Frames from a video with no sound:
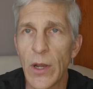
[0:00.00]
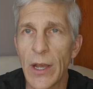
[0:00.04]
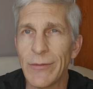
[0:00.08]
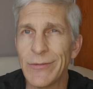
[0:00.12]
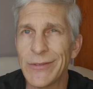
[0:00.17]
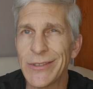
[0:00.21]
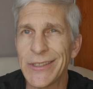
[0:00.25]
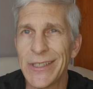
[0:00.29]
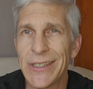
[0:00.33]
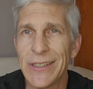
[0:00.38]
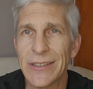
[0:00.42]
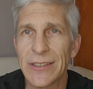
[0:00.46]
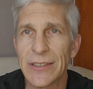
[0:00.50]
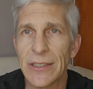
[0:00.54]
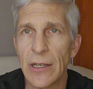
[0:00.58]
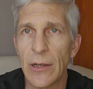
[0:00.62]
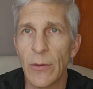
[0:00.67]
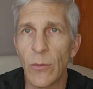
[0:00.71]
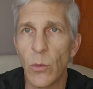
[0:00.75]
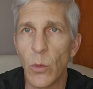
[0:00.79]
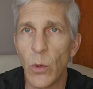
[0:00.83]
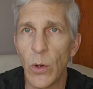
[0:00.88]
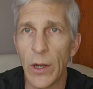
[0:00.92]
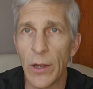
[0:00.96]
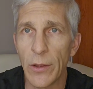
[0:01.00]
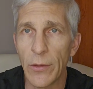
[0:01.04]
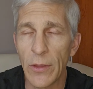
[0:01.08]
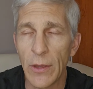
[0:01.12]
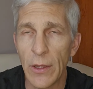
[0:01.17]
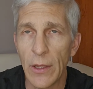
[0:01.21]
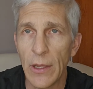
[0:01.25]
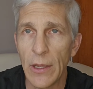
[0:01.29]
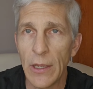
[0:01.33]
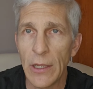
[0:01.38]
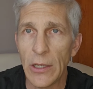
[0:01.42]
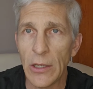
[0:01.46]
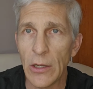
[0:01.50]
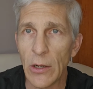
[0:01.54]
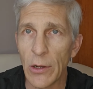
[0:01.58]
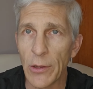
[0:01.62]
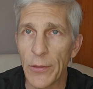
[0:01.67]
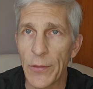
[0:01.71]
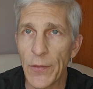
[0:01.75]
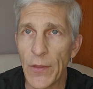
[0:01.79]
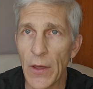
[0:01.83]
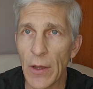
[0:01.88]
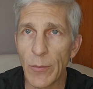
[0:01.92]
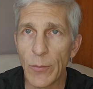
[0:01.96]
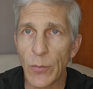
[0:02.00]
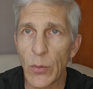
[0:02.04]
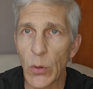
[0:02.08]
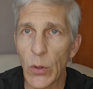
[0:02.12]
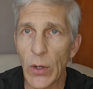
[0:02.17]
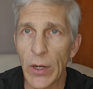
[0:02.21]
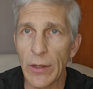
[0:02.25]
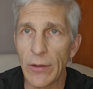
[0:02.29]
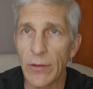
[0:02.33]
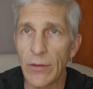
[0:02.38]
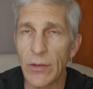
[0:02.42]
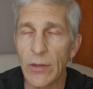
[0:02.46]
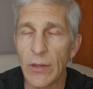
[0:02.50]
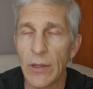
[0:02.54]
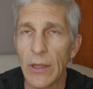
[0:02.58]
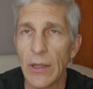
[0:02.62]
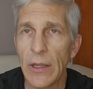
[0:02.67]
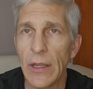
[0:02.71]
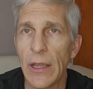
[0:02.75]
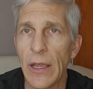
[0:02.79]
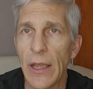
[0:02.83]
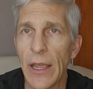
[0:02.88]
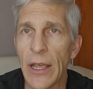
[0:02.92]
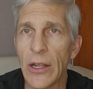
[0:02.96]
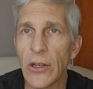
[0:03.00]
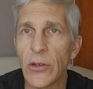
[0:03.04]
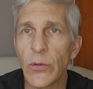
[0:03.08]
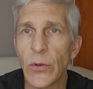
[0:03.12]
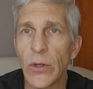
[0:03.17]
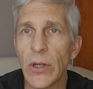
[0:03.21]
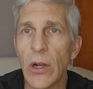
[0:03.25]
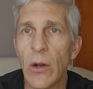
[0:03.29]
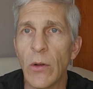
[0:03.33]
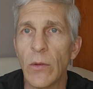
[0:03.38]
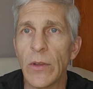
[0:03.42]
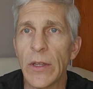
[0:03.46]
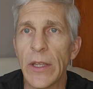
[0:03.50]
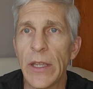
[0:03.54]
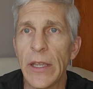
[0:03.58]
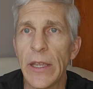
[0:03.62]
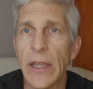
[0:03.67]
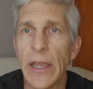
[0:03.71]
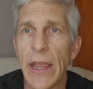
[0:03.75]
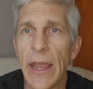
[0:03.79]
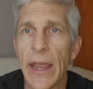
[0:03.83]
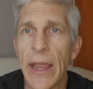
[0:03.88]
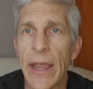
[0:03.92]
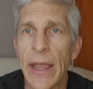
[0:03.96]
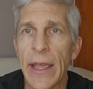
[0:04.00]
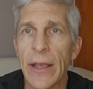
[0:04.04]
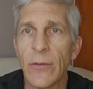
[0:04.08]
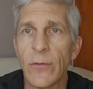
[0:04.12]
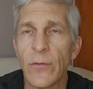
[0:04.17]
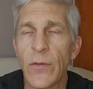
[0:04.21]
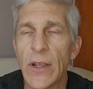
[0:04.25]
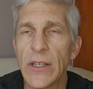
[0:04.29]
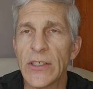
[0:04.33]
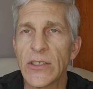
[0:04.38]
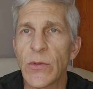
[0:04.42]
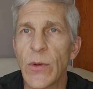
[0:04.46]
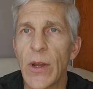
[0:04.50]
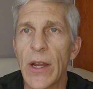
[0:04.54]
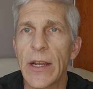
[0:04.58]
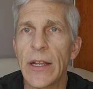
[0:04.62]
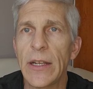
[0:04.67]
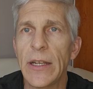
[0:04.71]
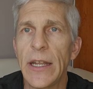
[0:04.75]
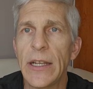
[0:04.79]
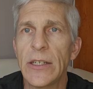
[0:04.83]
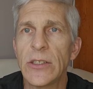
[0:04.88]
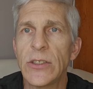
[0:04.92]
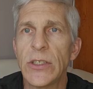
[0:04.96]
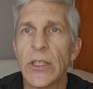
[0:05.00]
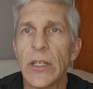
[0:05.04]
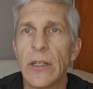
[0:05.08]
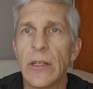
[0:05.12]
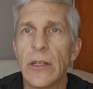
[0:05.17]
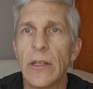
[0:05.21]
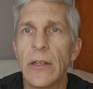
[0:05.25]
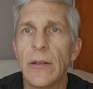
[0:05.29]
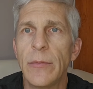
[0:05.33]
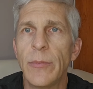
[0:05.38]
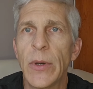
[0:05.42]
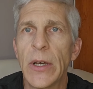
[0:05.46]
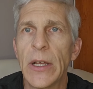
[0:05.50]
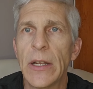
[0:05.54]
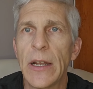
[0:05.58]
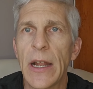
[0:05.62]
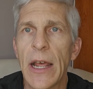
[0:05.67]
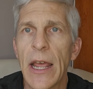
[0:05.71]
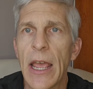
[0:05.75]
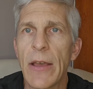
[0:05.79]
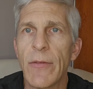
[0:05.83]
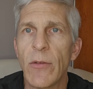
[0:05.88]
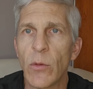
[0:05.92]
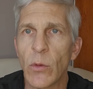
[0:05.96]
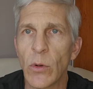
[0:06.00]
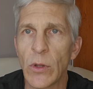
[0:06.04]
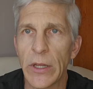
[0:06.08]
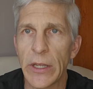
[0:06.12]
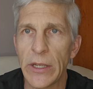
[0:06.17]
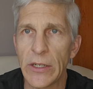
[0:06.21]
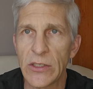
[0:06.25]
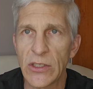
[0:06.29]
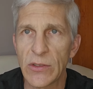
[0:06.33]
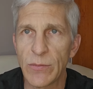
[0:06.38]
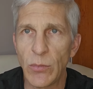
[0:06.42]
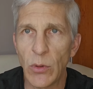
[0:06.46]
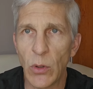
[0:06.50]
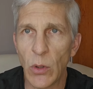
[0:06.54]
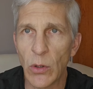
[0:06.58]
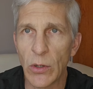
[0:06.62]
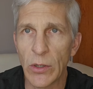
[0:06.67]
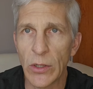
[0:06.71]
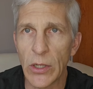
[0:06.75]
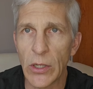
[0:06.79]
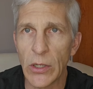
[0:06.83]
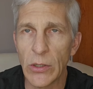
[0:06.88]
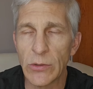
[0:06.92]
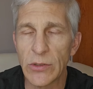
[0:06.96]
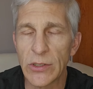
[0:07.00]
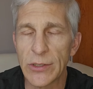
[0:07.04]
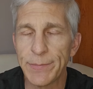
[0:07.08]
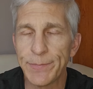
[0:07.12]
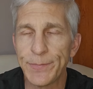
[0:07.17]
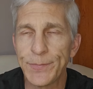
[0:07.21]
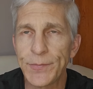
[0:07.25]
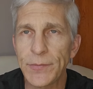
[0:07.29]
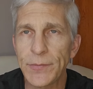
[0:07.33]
I've seen some with, a thumbprint, entry only, and face recognition, but I haven't really explored those.